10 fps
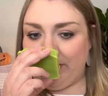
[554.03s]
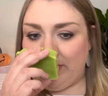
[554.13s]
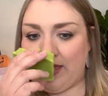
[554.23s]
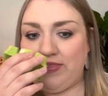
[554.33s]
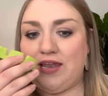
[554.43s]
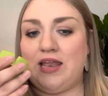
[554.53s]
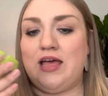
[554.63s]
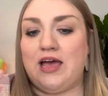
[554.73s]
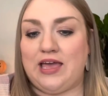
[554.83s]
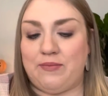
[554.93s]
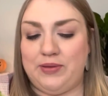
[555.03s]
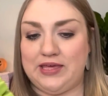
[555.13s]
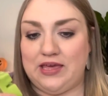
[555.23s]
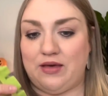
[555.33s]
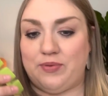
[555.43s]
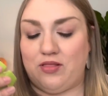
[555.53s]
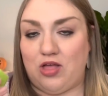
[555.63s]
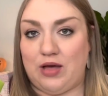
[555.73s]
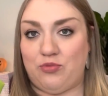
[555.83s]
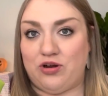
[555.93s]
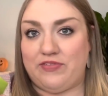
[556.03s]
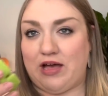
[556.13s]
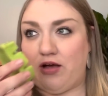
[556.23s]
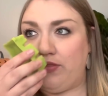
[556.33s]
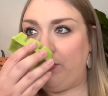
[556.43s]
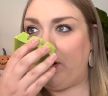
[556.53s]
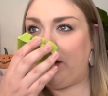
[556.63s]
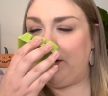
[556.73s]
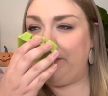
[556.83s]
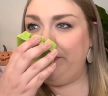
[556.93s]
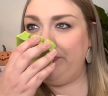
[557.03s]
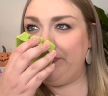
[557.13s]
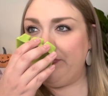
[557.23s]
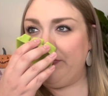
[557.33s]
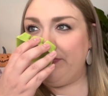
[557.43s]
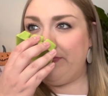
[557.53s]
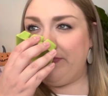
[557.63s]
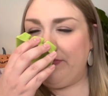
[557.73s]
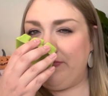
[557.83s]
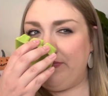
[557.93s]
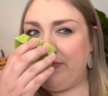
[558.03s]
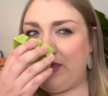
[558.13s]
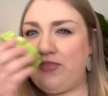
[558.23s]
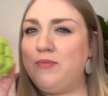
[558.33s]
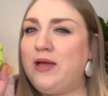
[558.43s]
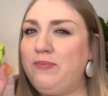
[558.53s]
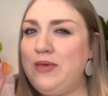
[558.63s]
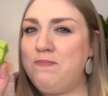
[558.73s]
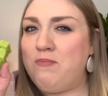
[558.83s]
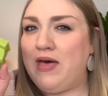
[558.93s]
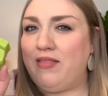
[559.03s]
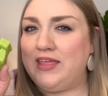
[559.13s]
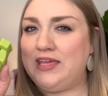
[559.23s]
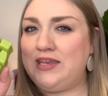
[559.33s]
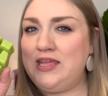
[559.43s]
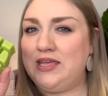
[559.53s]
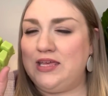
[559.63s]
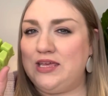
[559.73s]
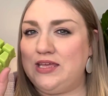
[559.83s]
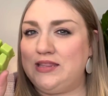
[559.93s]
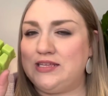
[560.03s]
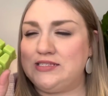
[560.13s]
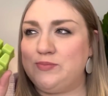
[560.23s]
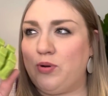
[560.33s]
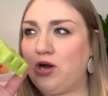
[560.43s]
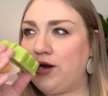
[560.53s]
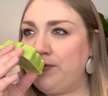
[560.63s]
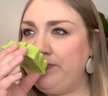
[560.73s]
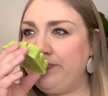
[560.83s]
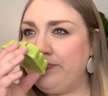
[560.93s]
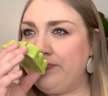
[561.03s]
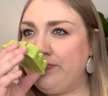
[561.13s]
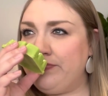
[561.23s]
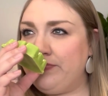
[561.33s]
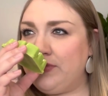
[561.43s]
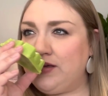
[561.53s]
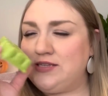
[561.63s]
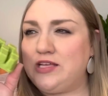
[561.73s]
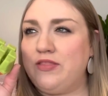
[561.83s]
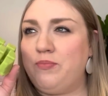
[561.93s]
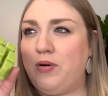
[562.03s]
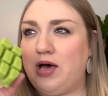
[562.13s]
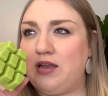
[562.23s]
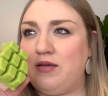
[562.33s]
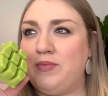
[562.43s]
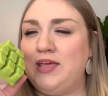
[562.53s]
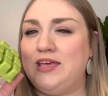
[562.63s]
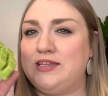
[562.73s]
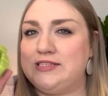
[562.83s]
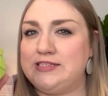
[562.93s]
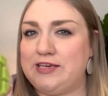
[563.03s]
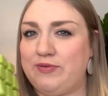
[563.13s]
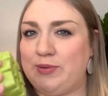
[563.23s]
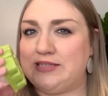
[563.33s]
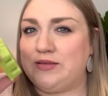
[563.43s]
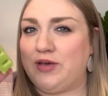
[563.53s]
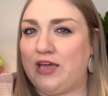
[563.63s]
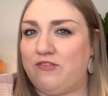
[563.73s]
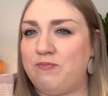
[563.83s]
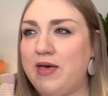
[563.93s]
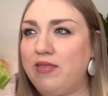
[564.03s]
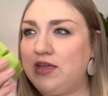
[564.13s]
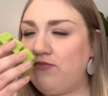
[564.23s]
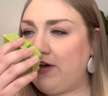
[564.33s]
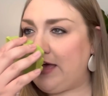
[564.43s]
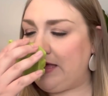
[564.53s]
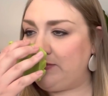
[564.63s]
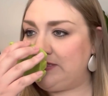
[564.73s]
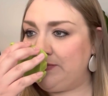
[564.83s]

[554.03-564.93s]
And then I am picking up a lot more of that on the bottom. There might be melon in this bar, because on the bottom, it is giving me some kind of melon vibes.